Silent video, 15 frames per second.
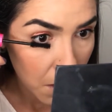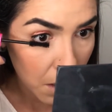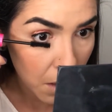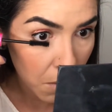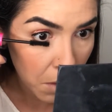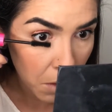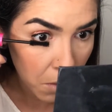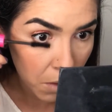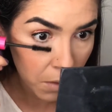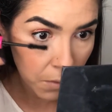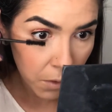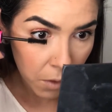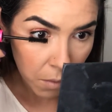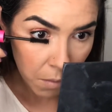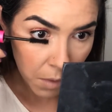Now I'm going
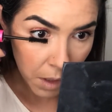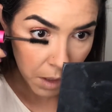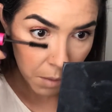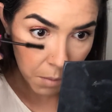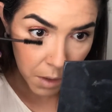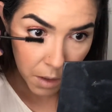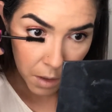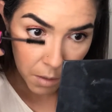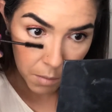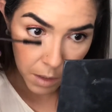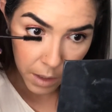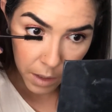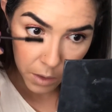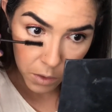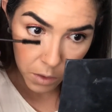for my bottom
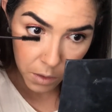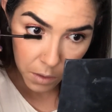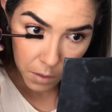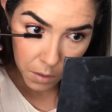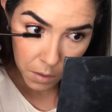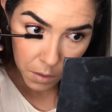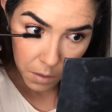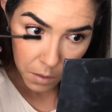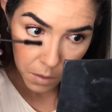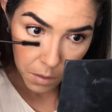lashes.